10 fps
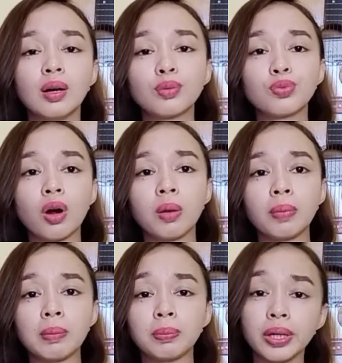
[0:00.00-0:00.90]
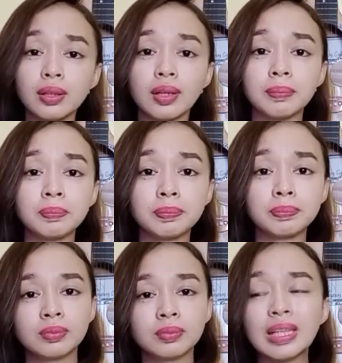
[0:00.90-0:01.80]
from a breakup.
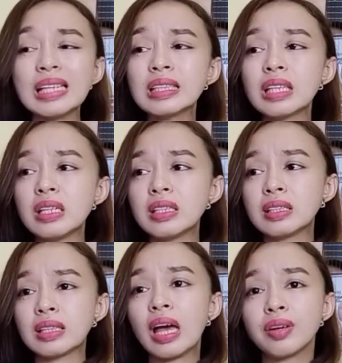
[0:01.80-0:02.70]
That's a sad